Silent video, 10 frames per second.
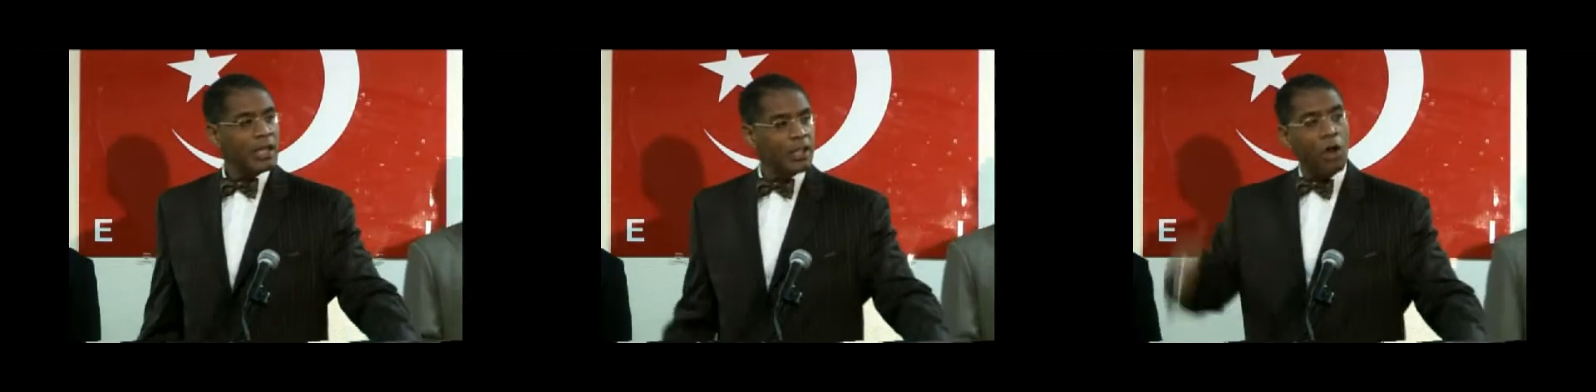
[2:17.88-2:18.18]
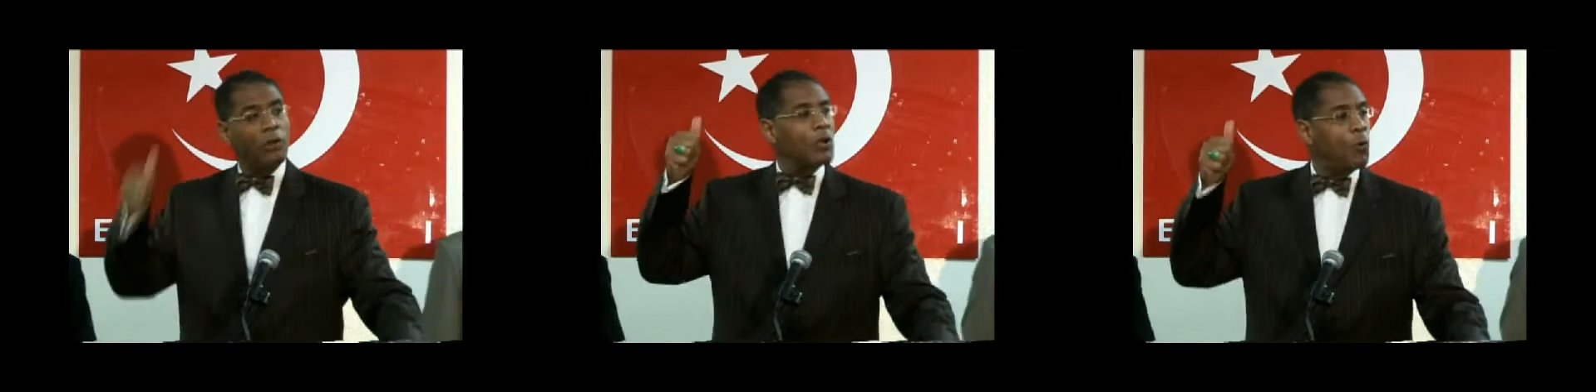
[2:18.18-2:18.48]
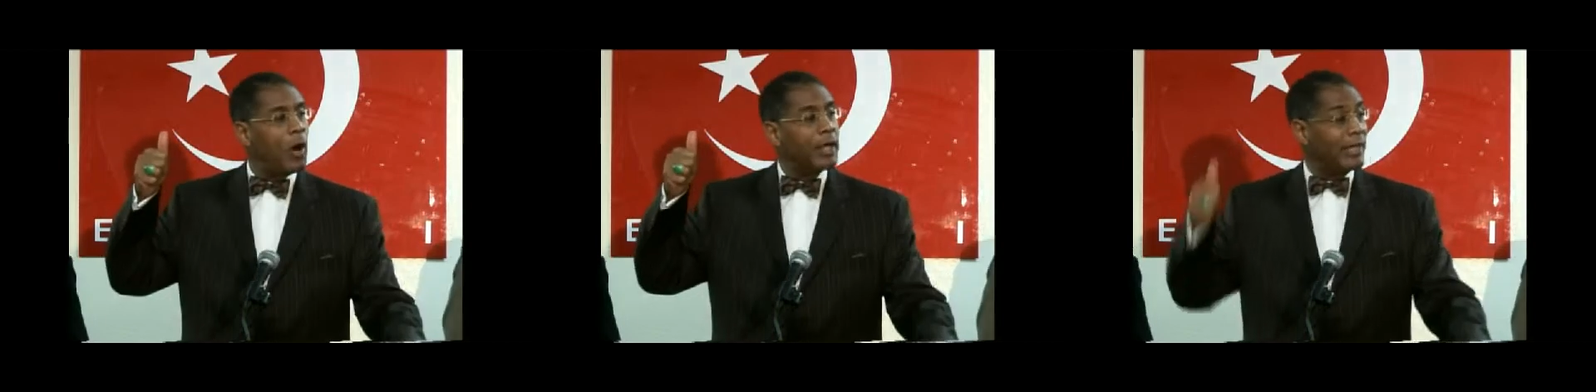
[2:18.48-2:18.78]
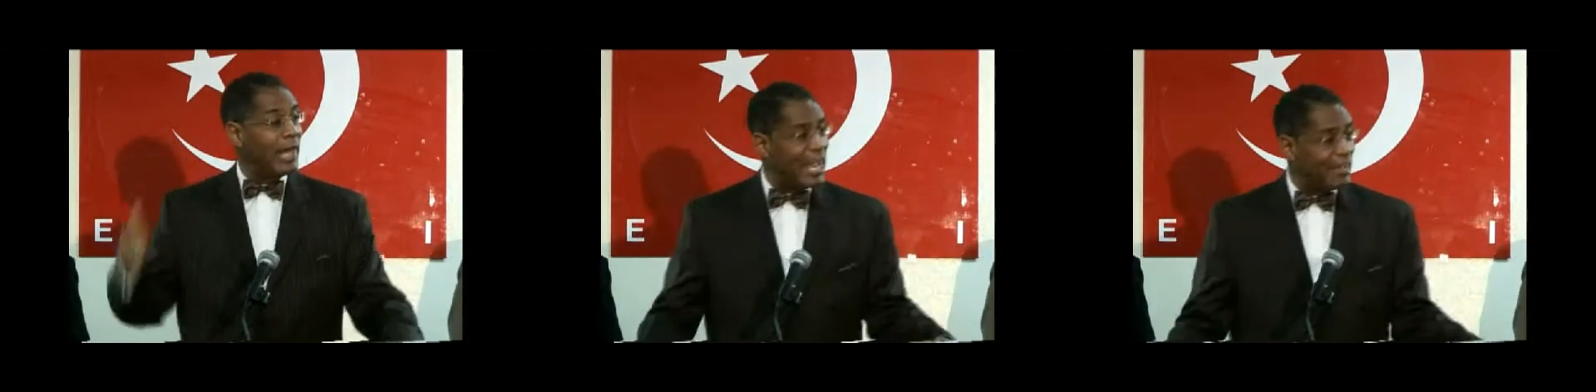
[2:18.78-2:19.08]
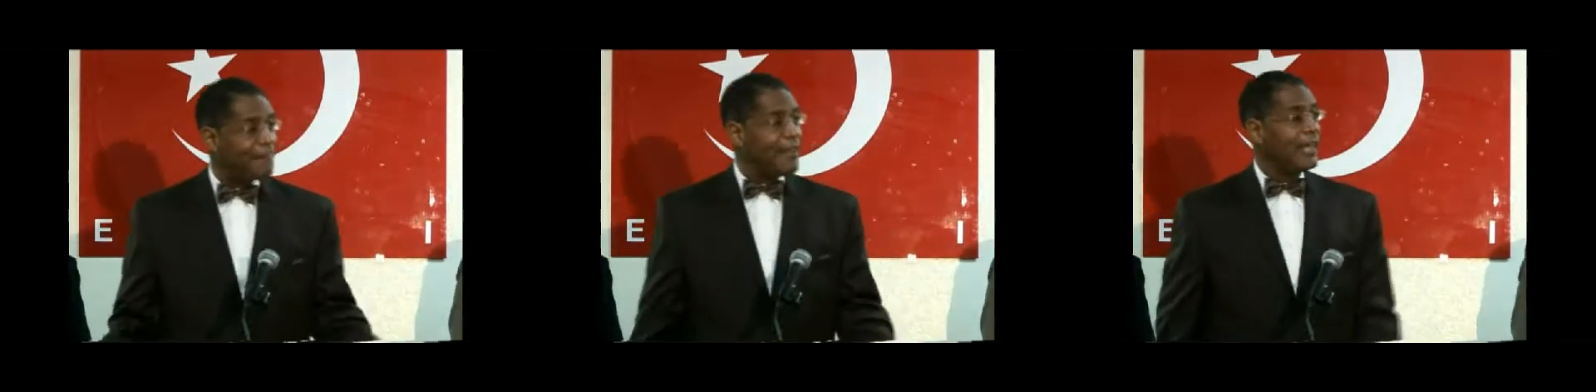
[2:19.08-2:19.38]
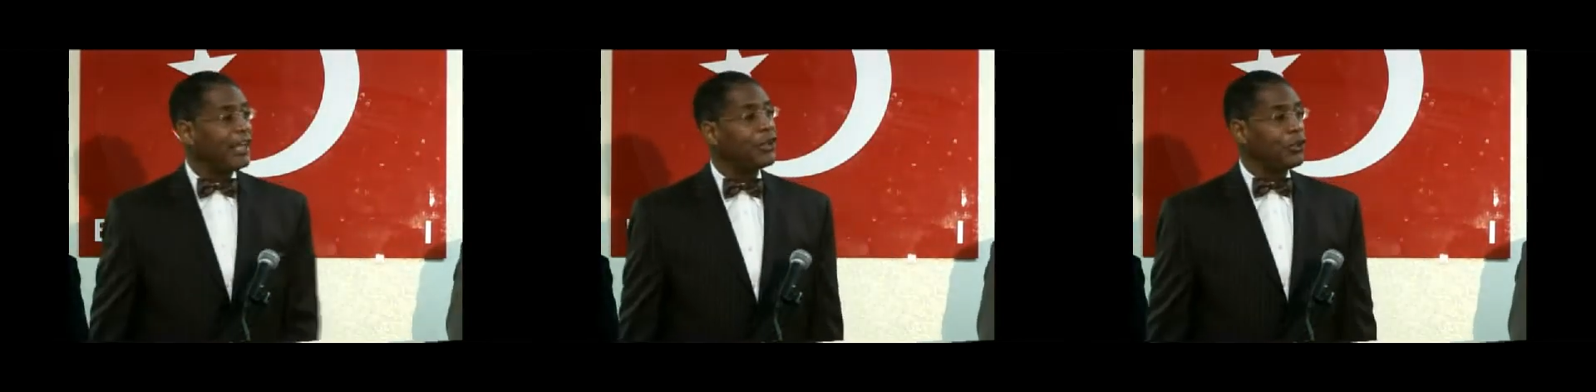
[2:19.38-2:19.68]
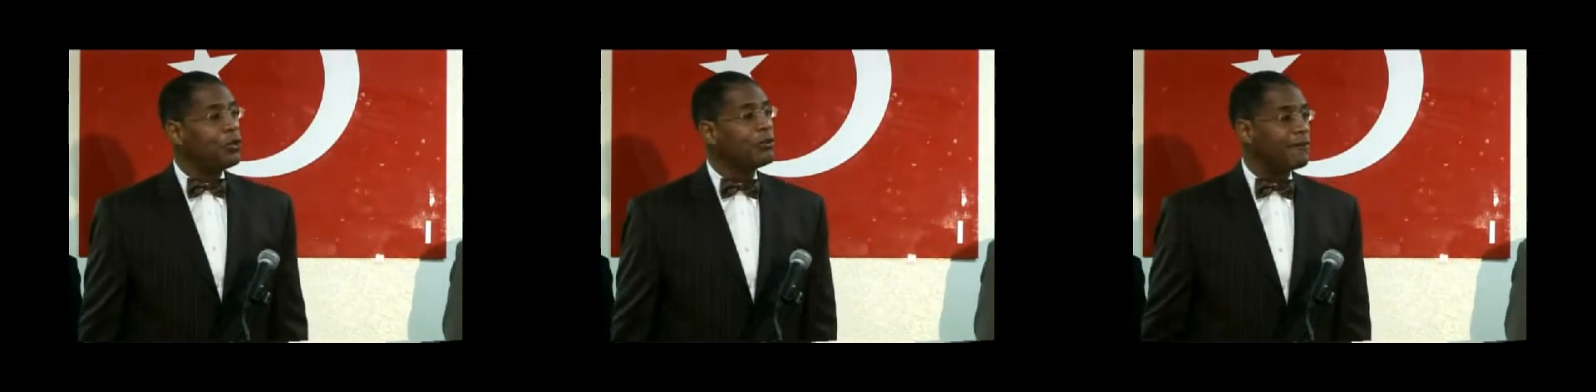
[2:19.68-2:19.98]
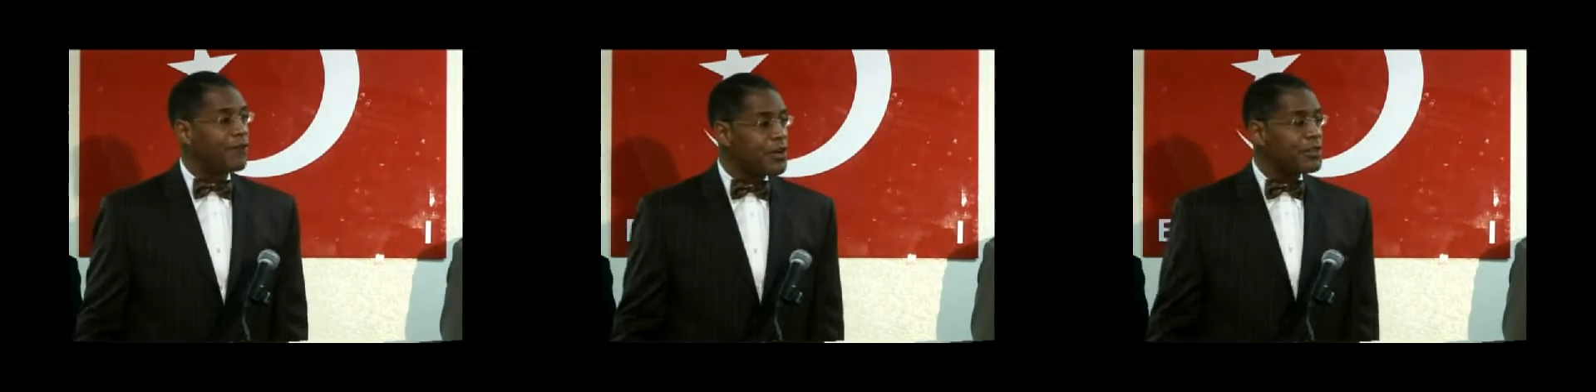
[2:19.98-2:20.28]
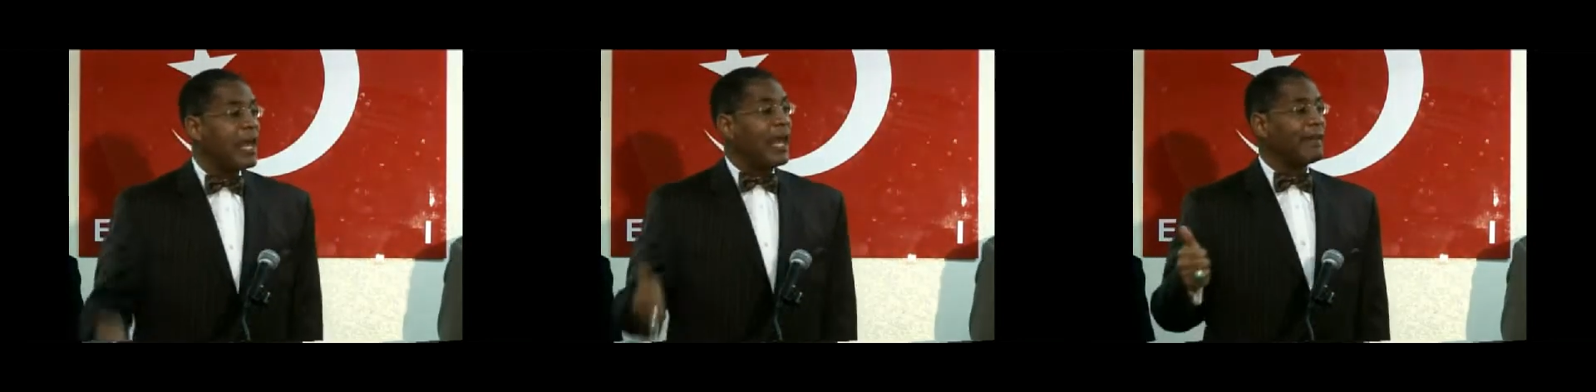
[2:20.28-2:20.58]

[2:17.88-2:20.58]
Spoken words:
There's only one life in the universe,